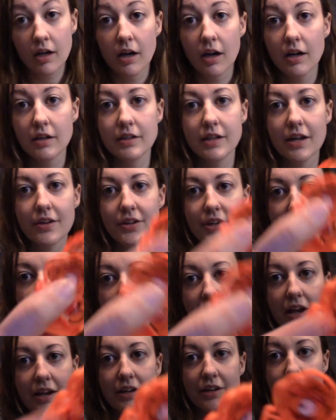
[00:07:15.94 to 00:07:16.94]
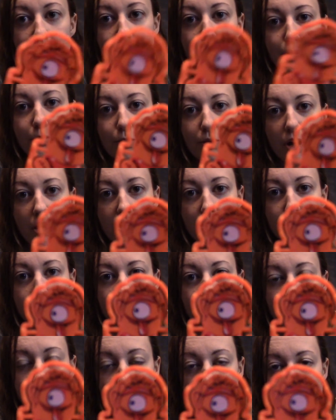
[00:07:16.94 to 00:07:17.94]
another guy who you
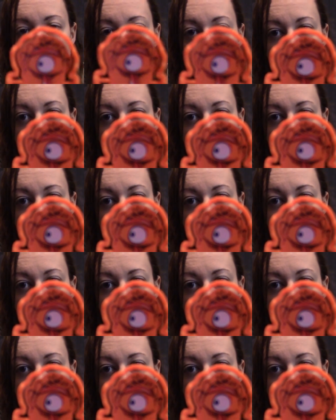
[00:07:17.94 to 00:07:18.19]
fling